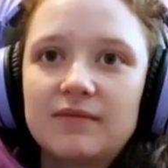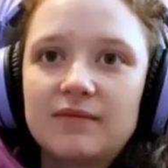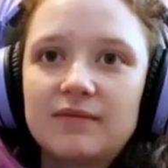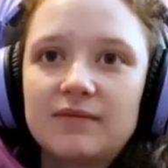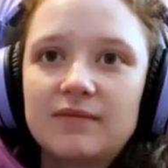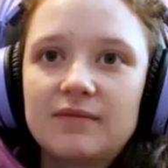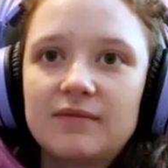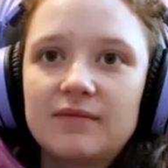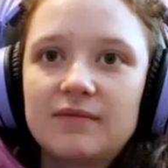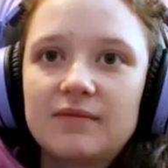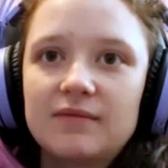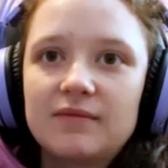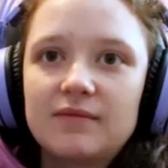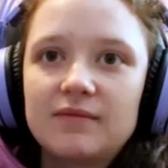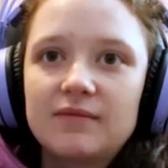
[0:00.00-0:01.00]

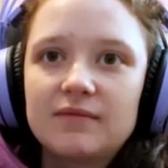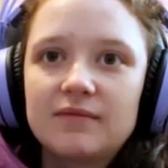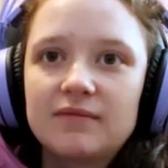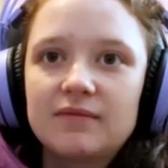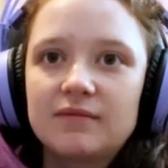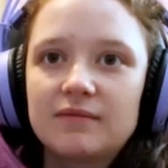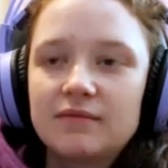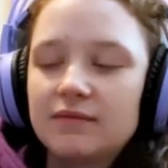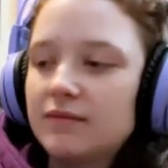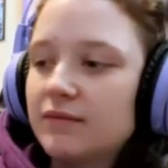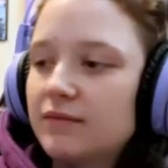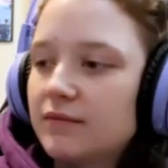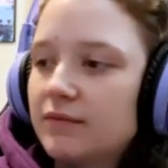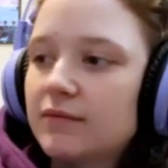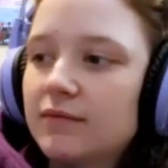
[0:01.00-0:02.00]

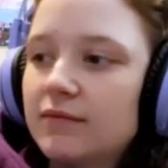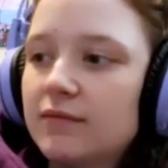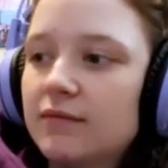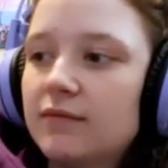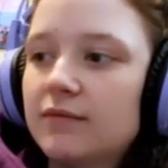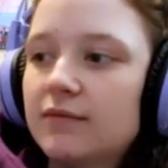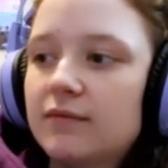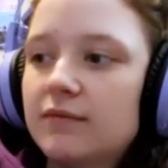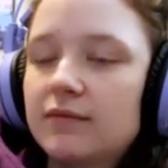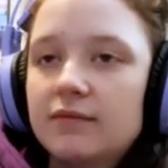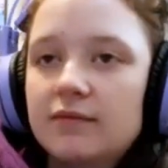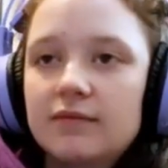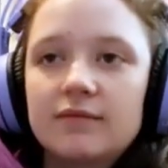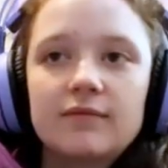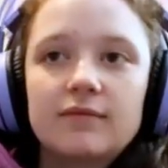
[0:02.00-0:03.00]

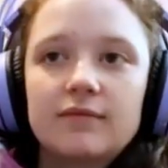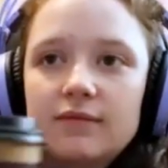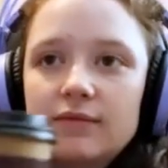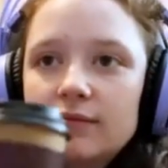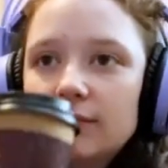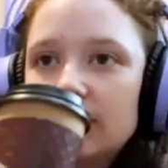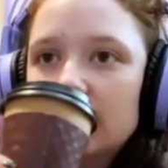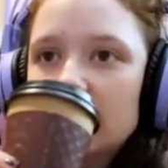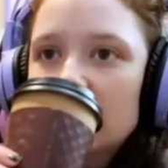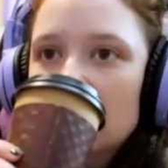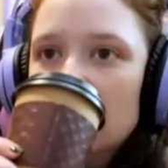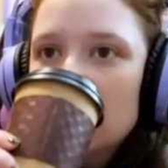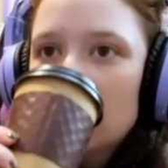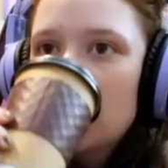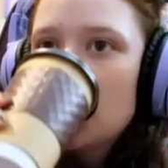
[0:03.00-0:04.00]

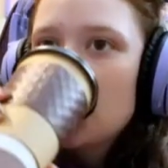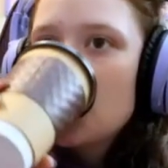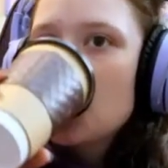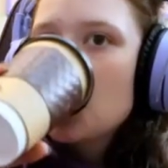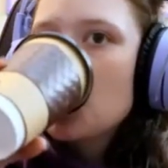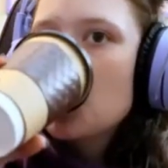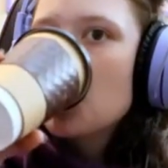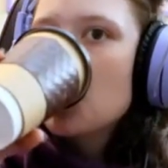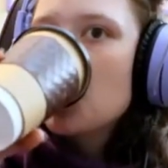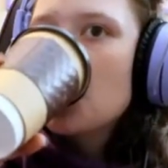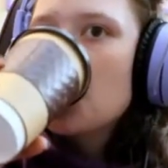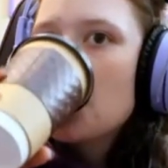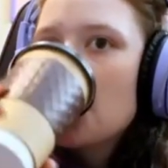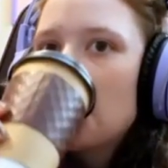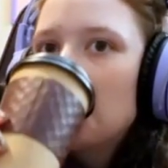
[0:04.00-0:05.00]

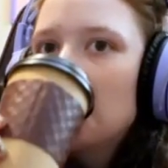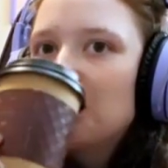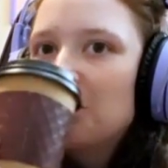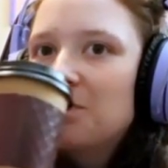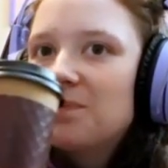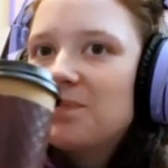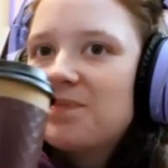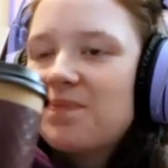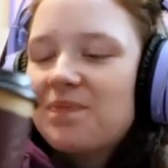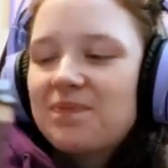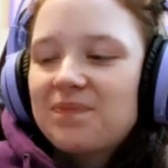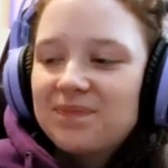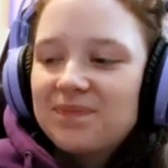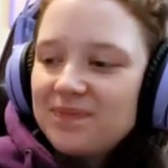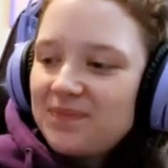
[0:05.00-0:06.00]

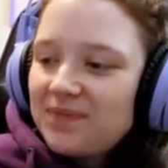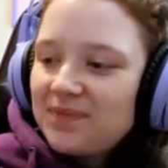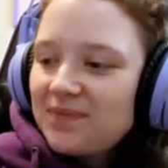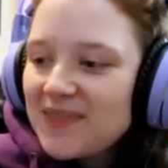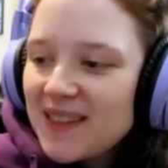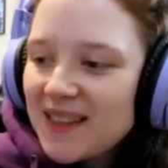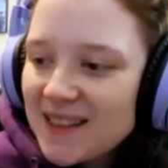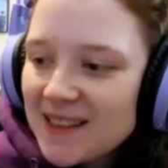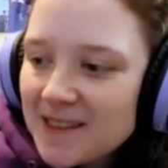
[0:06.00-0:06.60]
(not speaking)